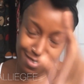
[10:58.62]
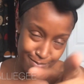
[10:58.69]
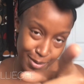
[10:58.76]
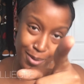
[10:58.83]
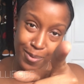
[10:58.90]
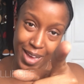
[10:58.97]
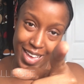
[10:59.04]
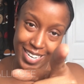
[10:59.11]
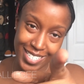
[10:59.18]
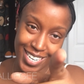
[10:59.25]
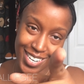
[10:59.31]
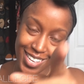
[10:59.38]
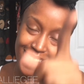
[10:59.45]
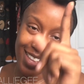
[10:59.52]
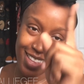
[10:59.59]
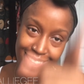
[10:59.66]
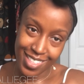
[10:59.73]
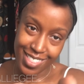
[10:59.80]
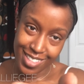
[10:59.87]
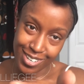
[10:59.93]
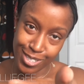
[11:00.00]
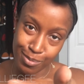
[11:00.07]
But wait,
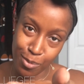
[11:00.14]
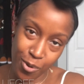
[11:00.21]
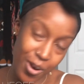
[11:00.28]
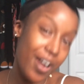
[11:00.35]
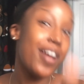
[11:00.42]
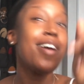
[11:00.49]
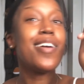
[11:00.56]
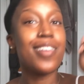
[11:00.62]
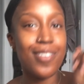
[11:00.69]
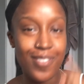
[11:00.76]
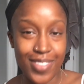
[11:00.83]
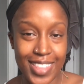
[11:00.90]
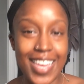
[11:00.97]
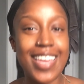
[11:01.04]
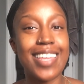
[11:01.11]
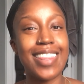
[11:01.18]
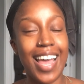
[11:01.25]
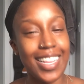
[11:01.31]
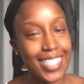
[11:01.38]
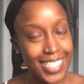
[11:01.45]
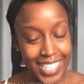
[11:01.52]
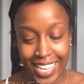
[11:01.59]
there's more. You think
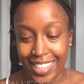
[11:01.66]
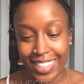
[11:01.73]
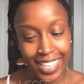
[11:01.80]
that's it